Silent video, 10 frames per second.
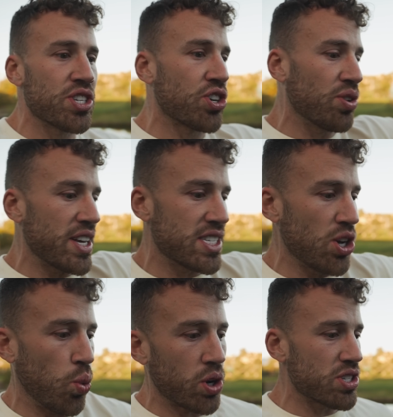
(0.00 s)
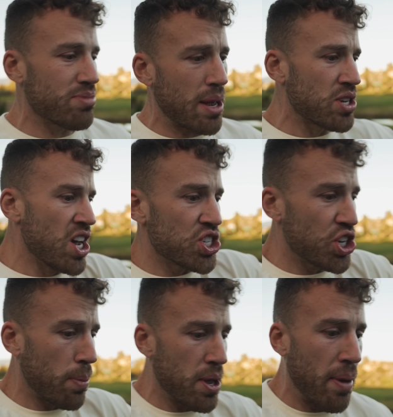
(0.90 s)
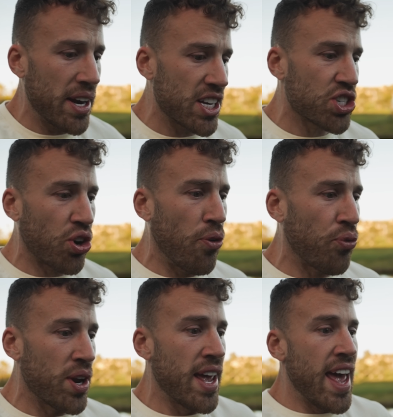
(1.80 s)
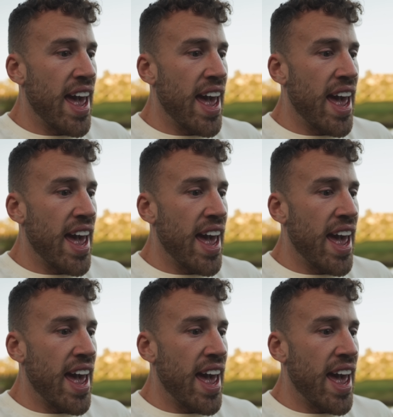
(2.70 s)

This girl I see at work sometimes, she could be my next girlfriend.